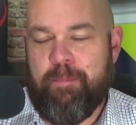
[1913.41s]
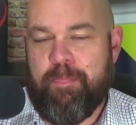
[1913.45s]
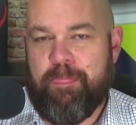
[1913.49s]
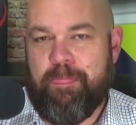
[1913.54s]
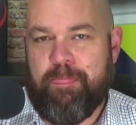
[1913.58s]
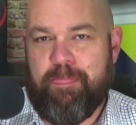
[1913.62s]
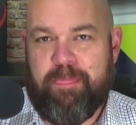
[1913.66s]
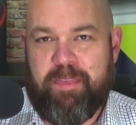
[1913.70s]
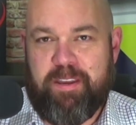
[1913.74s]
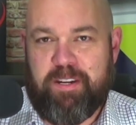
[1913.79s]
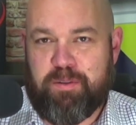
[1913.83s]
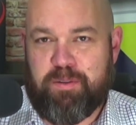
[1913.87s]

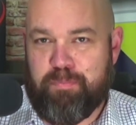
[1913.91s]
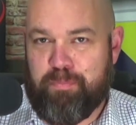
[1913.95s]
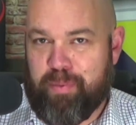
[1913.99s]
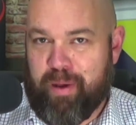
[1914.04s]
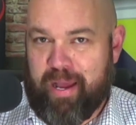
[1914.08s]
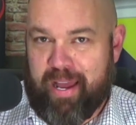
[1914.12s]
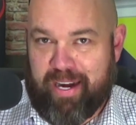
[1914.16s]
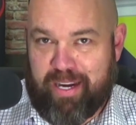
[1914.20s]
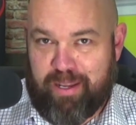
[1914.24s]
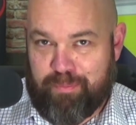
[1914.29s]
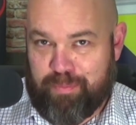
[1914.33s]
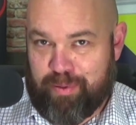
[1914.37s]
This
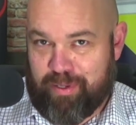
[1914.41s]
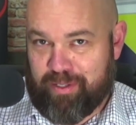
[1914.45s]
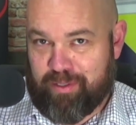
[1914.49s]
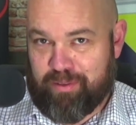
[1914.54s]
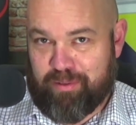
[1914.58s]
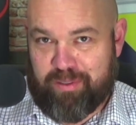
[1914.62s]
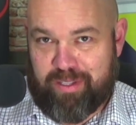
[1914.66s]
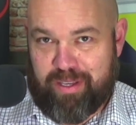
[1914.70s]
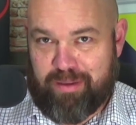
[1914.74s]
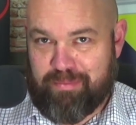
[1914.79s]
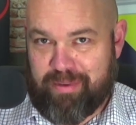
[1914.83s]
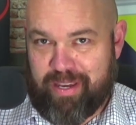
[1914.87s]
body pillow
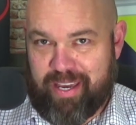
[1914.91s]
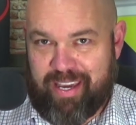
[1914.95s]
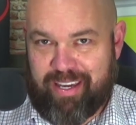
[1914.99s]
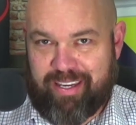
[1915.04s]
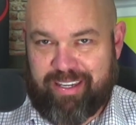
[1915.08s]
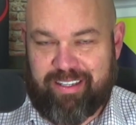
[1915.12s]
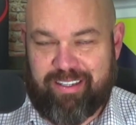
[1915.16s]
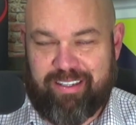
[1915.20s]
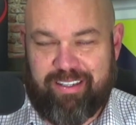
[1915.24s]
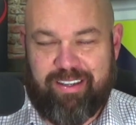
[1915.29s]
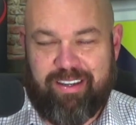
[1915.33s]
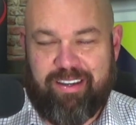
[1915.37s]
they
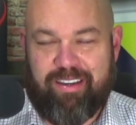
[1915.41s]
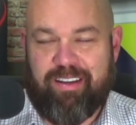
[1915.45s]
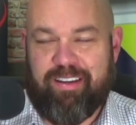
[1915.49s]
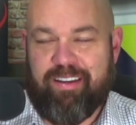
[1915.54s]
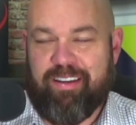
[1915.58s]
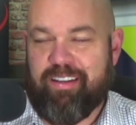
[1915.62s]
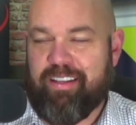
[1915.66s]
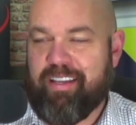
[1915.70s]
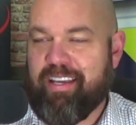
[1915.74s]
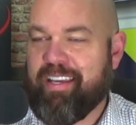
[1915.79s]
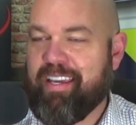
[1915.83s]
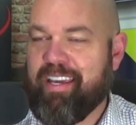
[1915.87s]
make,
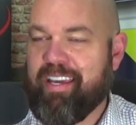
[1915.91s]
like